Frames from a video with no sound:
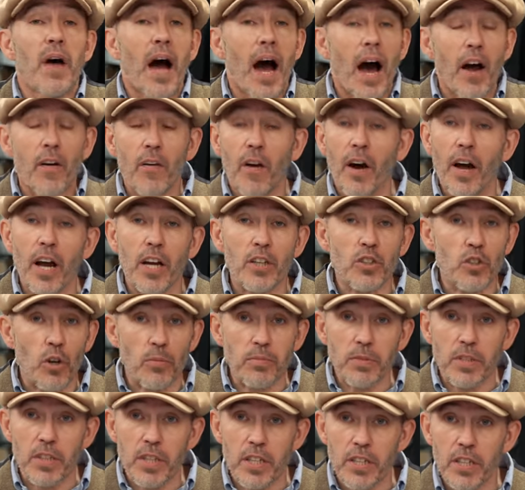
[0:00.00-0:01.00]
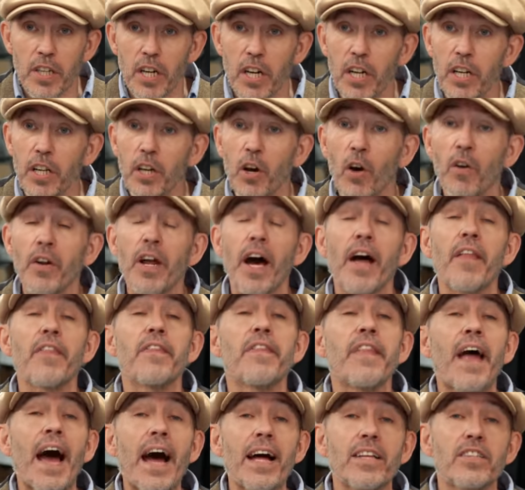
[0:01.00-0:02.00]
Arai adopted this early on,
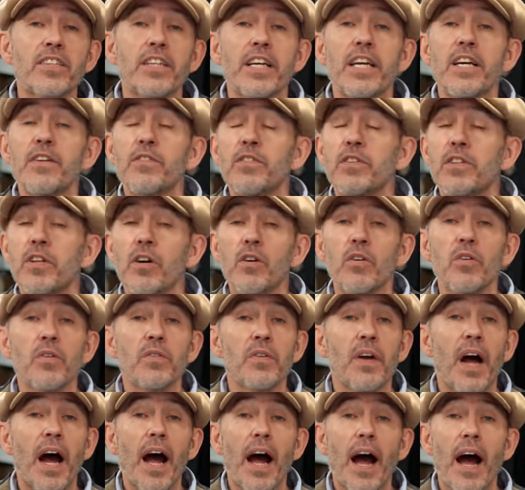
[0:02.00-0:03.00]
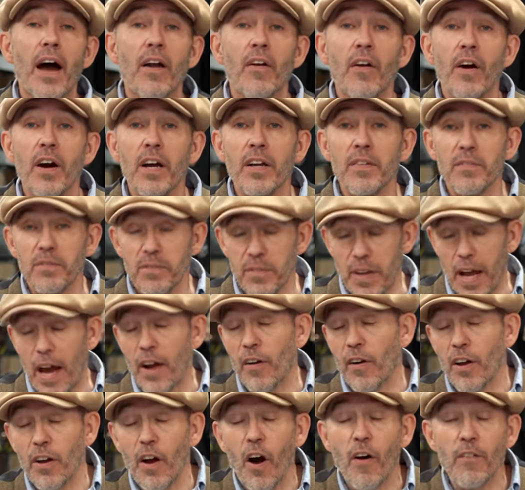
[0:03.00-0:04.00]
and that, even though Arai
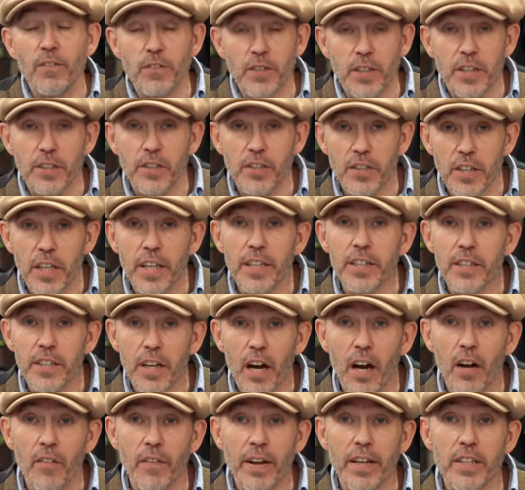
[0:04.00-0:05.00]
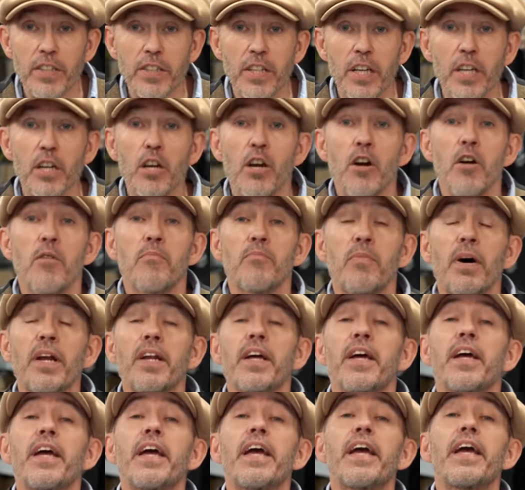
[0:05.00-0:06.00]
obviously is still in car racing,
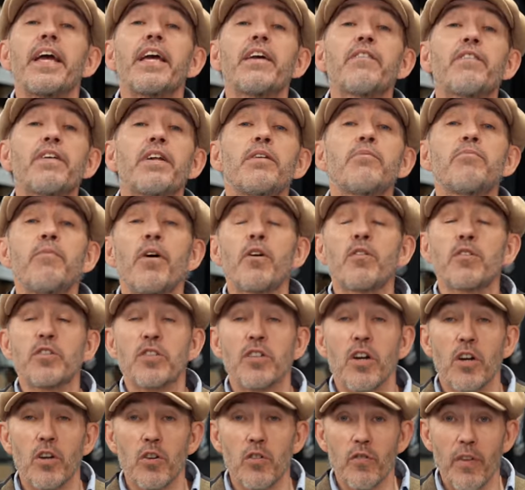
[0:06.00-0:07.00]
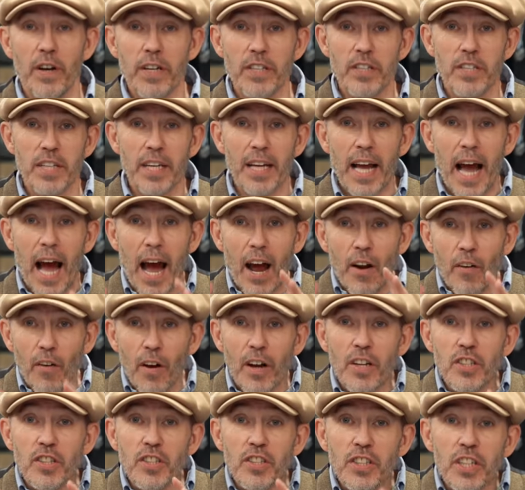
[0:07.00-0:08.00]
but even in motorcycle racing,
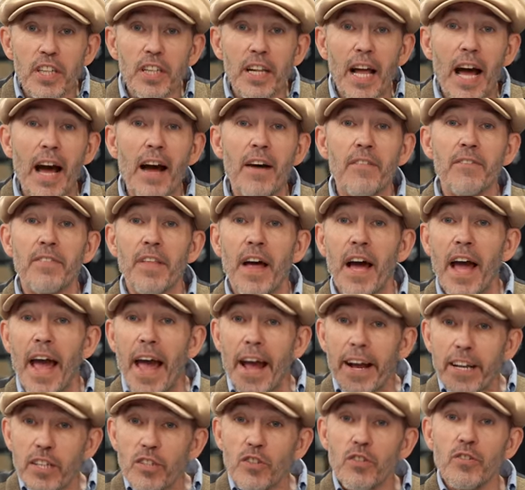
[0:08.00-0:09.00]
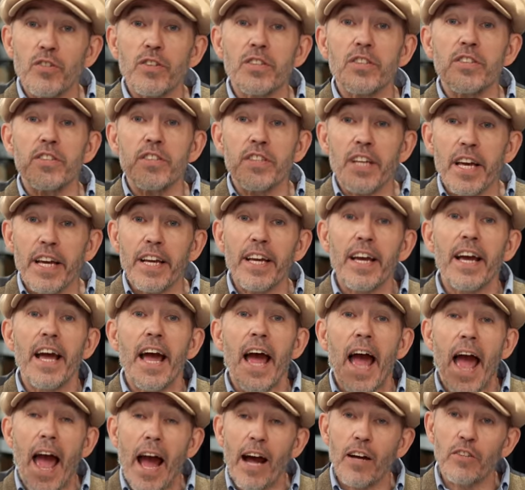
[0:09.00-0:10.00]
Arai still have that extra thick
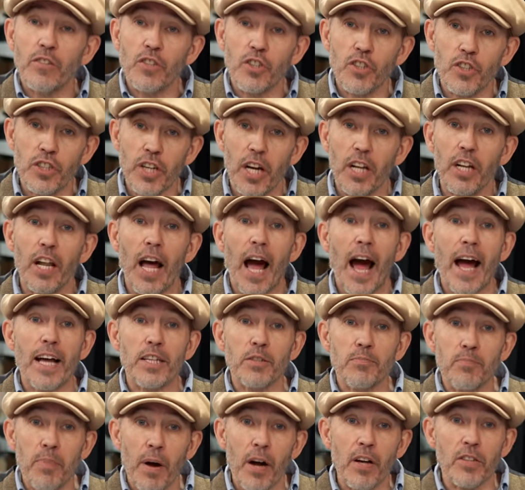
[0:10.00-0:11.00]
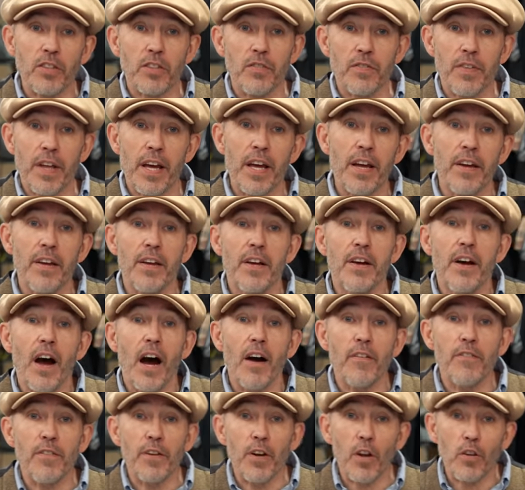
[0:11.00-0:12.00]
outer shell as part of their
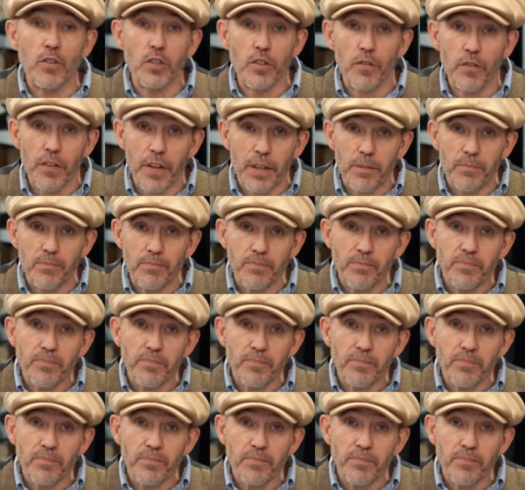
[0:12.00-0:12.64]
philosophy.